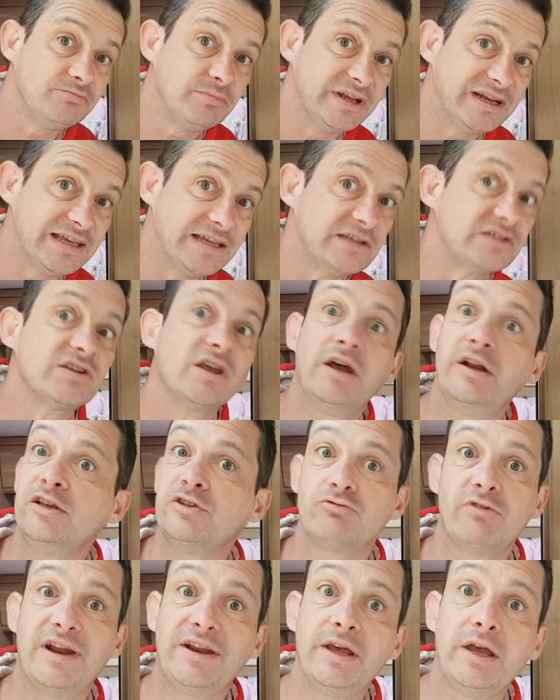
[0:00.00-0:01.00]
minutes and
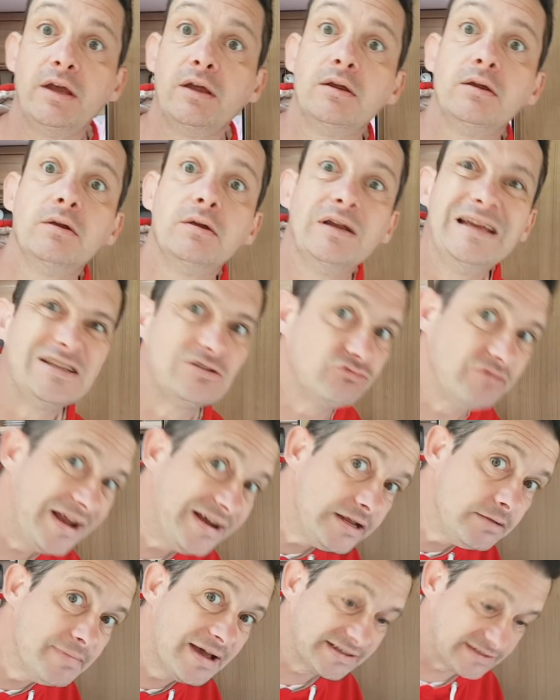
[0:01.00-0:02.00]
it's ready. It's
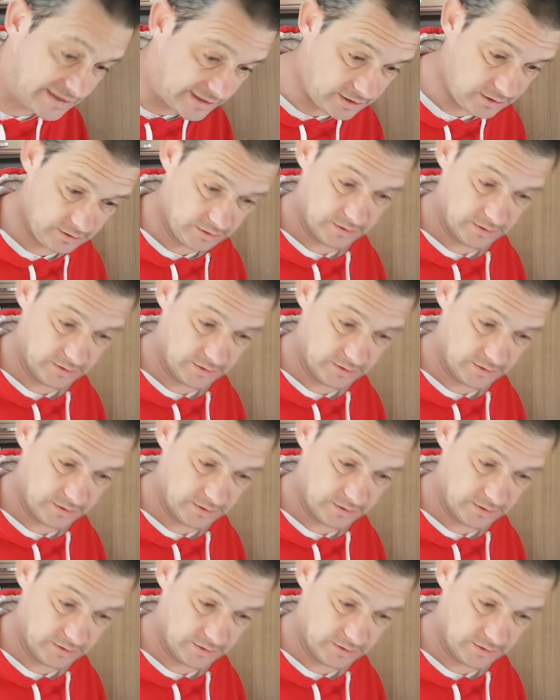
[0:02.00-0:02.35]
ready, Mazzy.